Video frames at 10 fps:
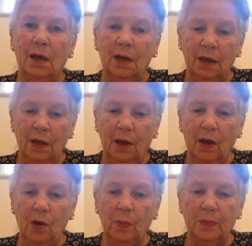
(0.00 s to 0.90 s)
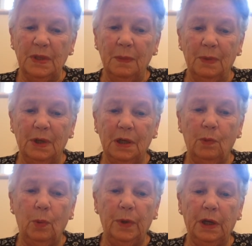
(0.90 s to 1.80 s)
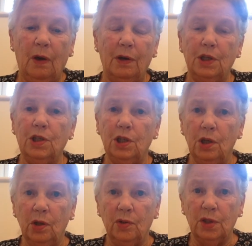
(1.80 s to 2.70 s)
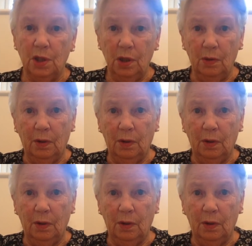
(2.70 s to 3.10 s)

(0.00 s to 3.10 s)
And I hope somebody will be kind to you too.